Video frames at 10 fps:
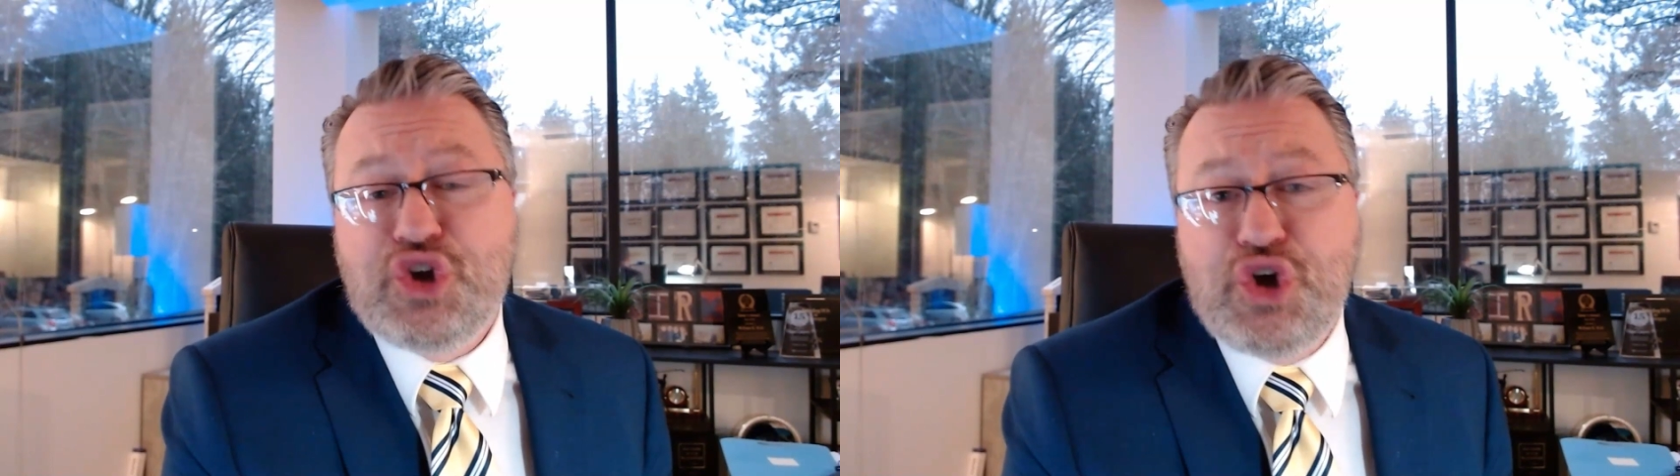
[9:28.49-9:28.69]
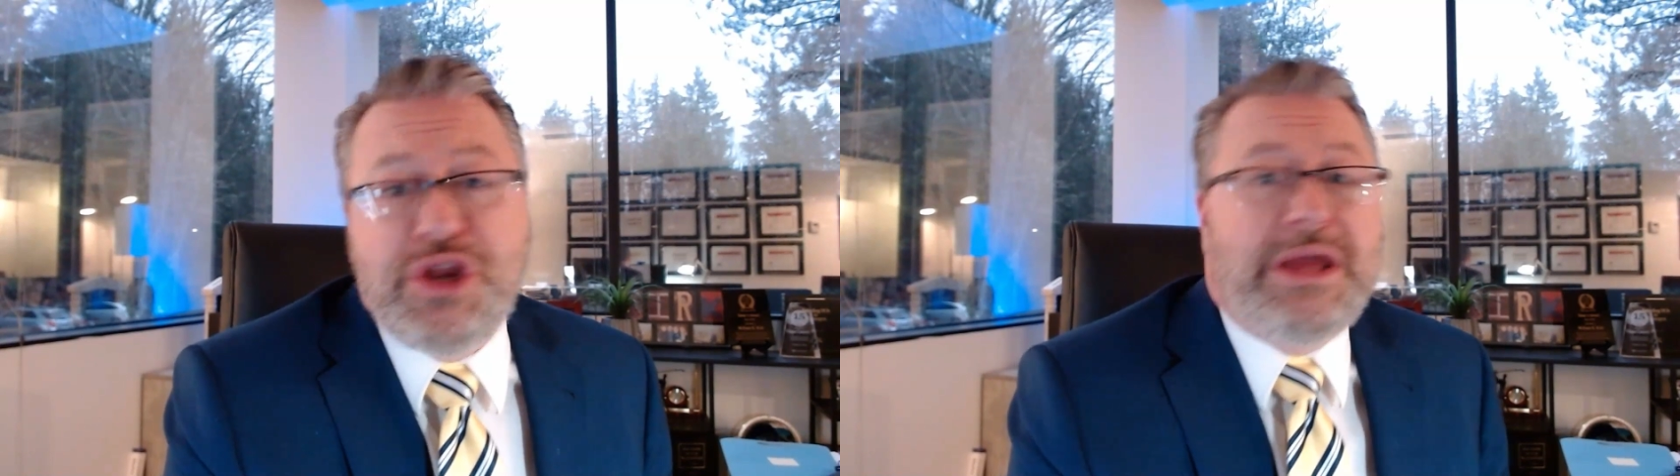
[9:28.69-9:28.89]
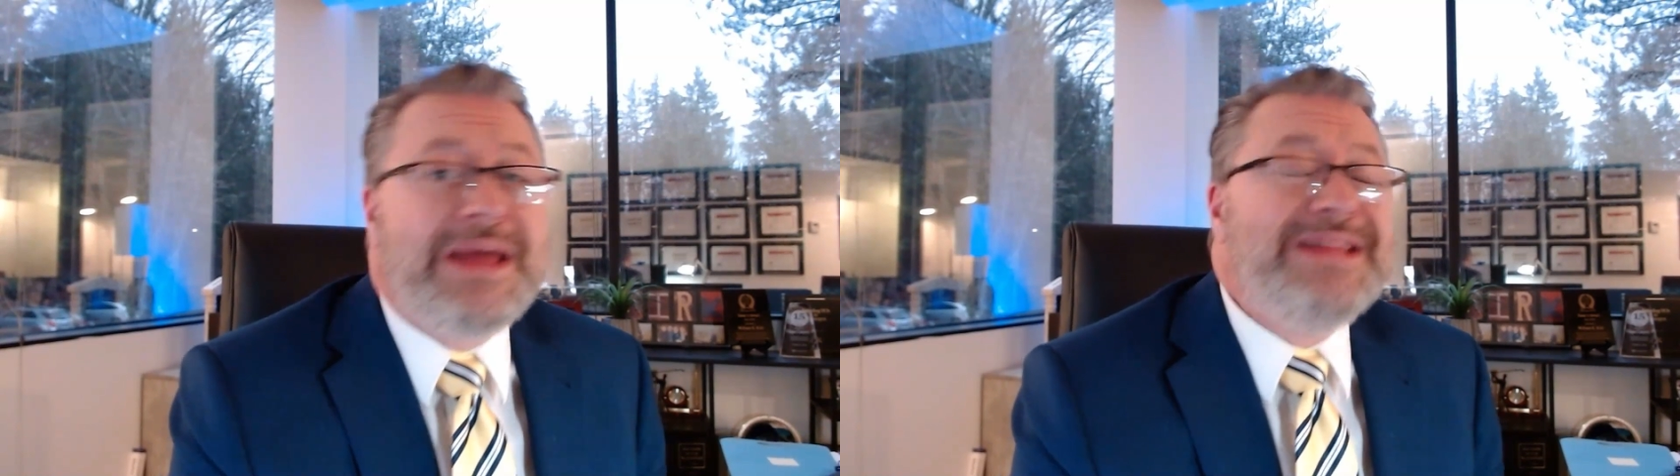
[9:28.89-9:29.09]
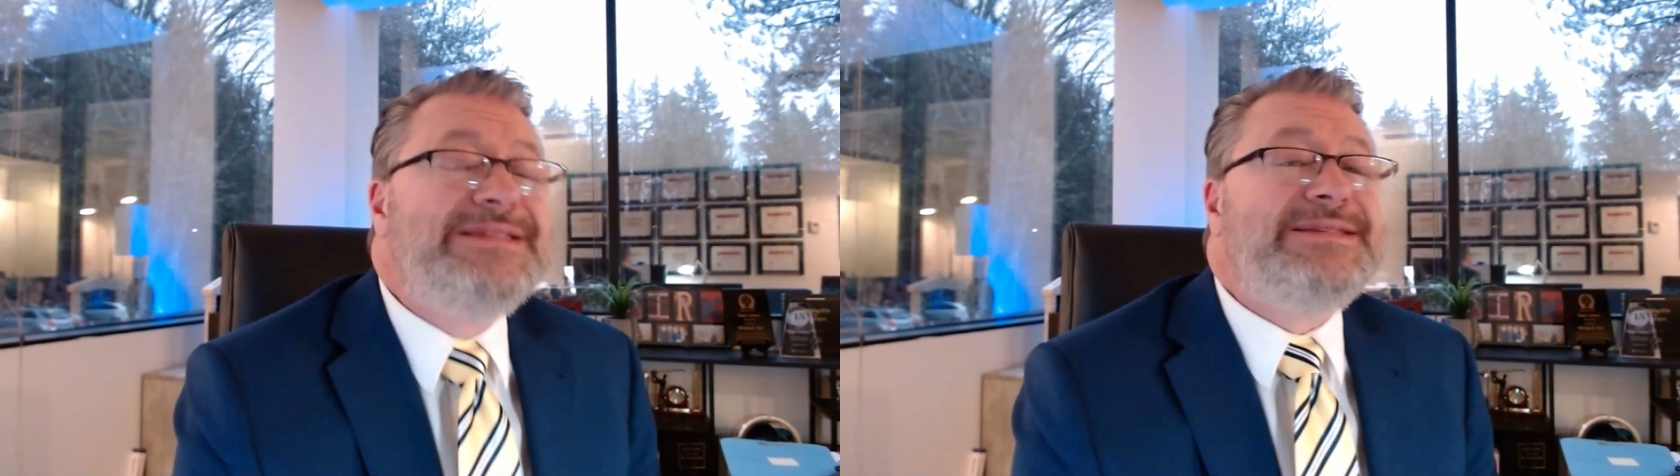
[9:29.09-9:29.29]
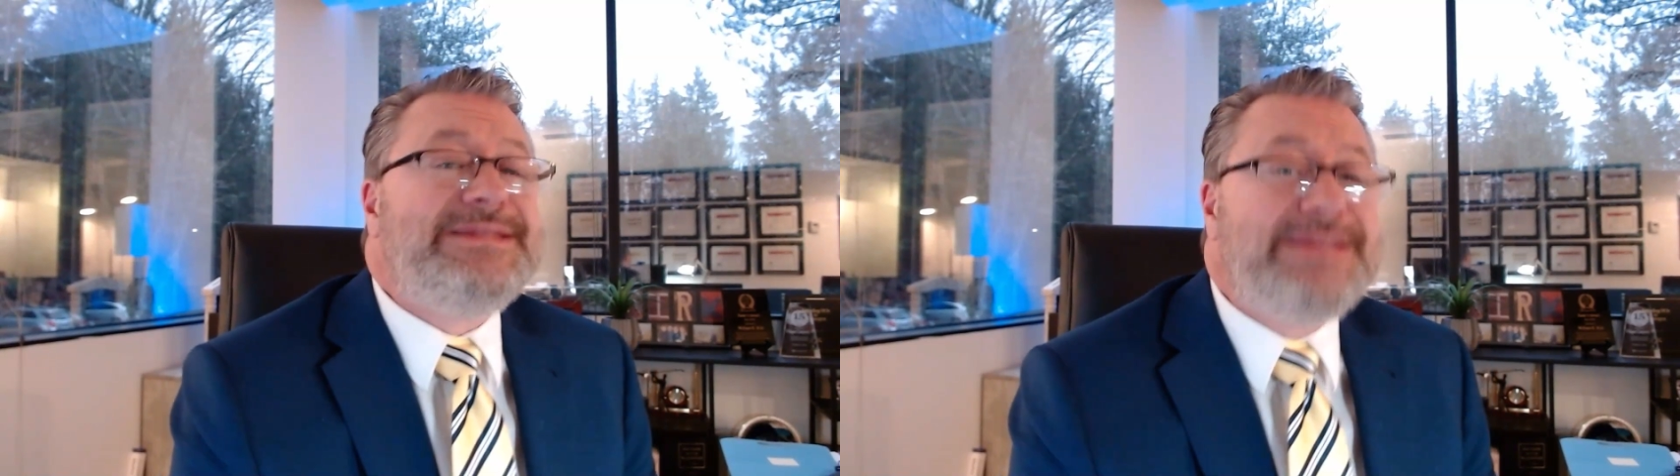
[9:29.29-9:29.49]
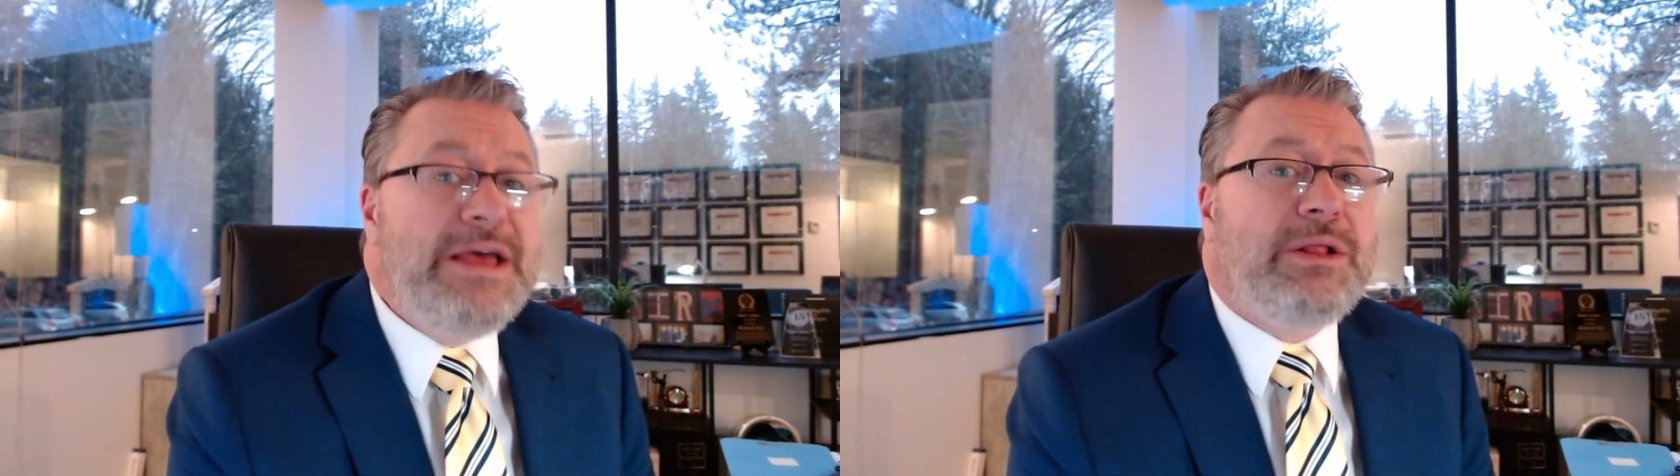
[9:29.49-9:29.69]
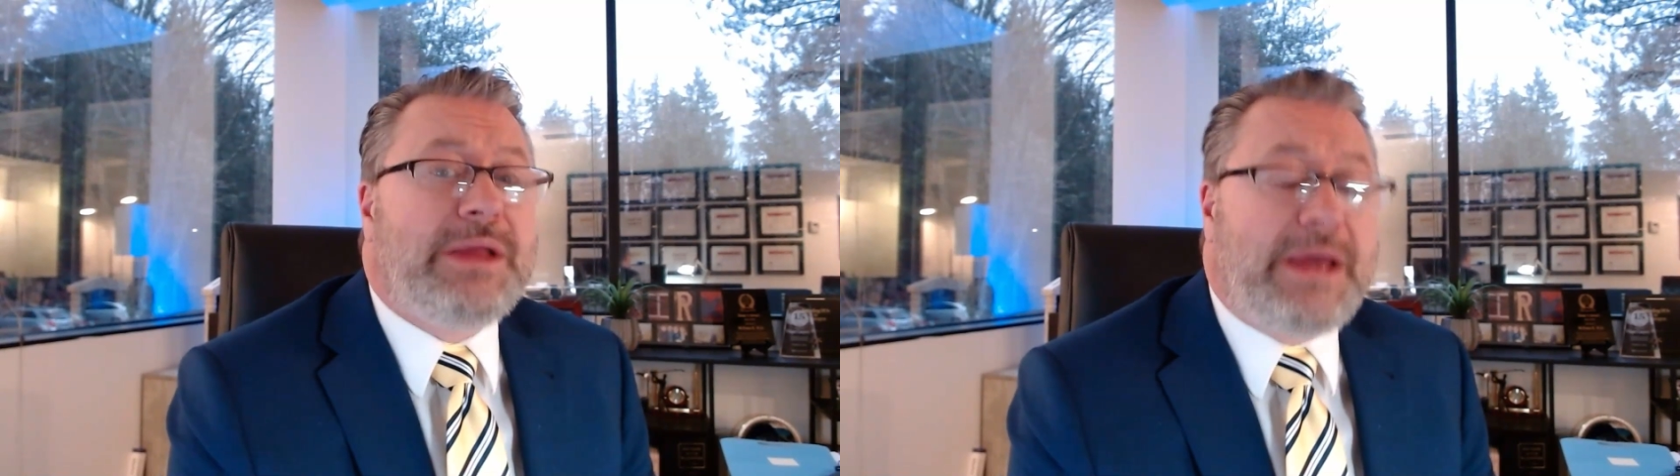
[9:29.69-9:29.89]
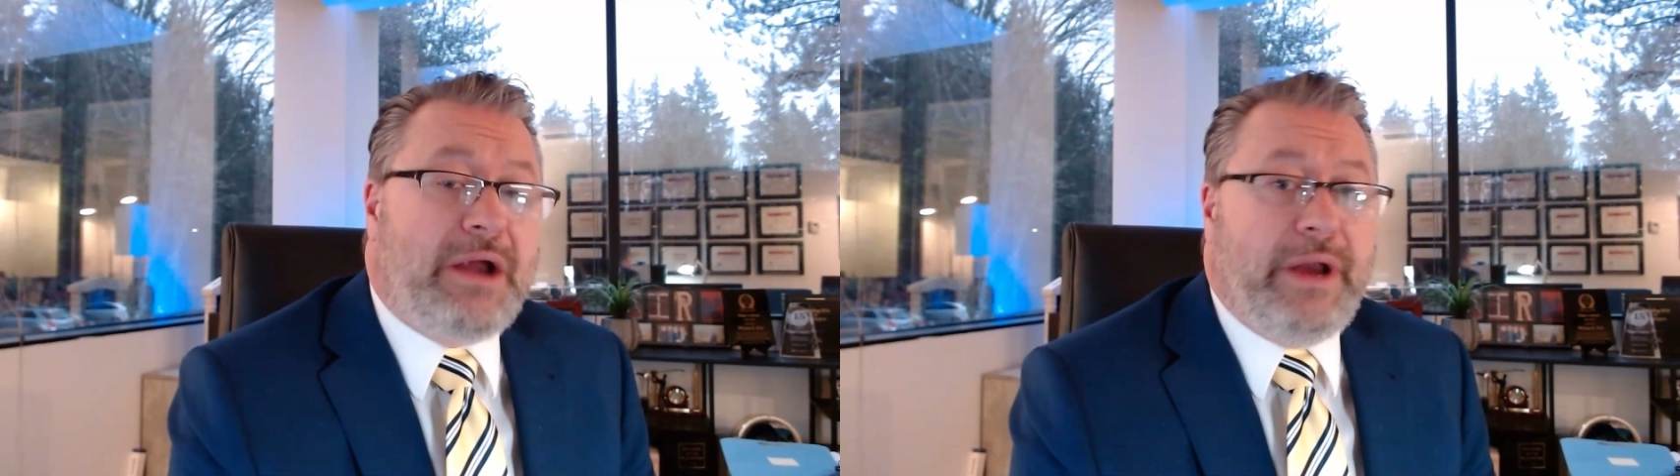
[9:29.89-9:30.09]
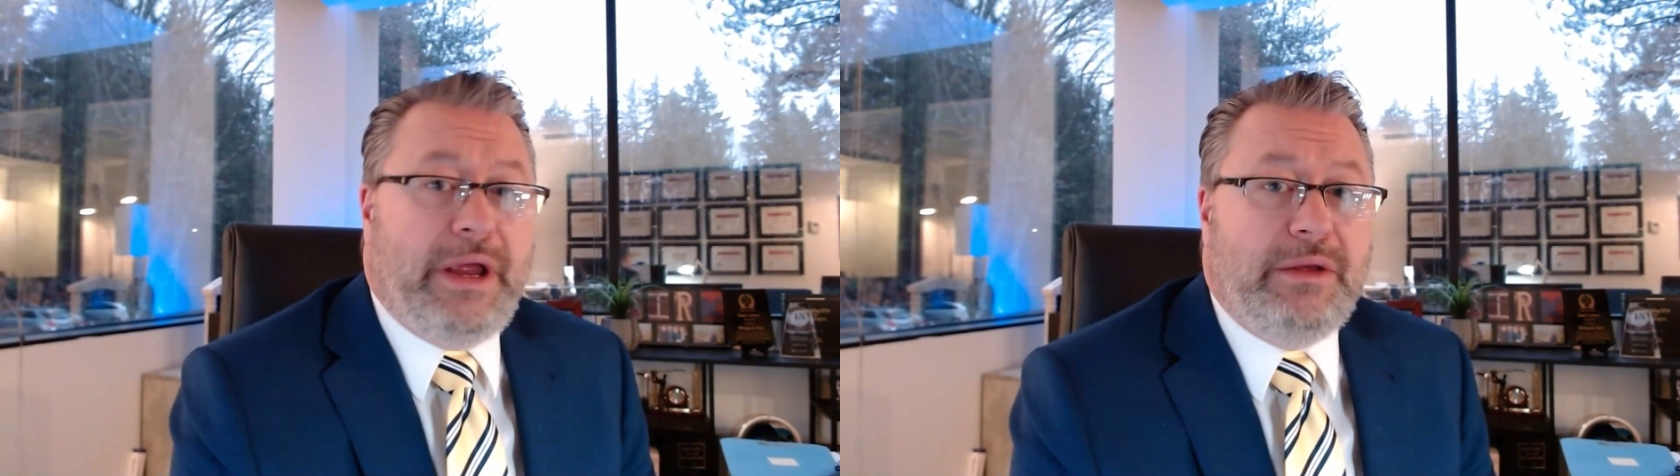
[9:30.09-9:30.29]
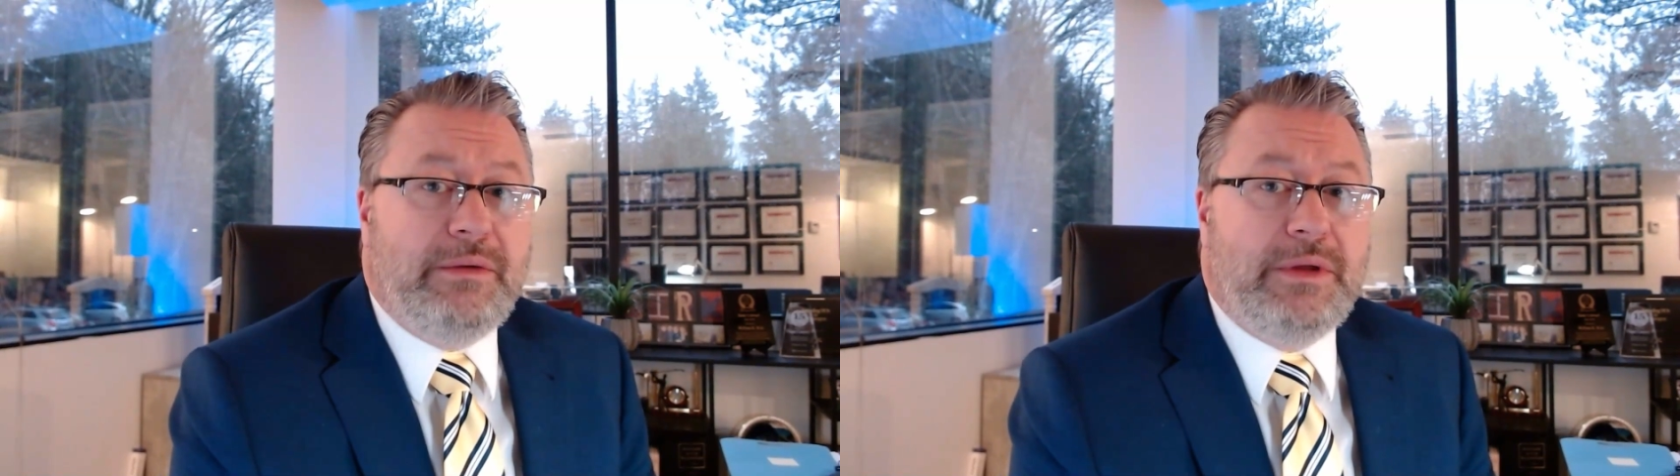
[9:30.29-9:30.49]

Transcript: could conceal carry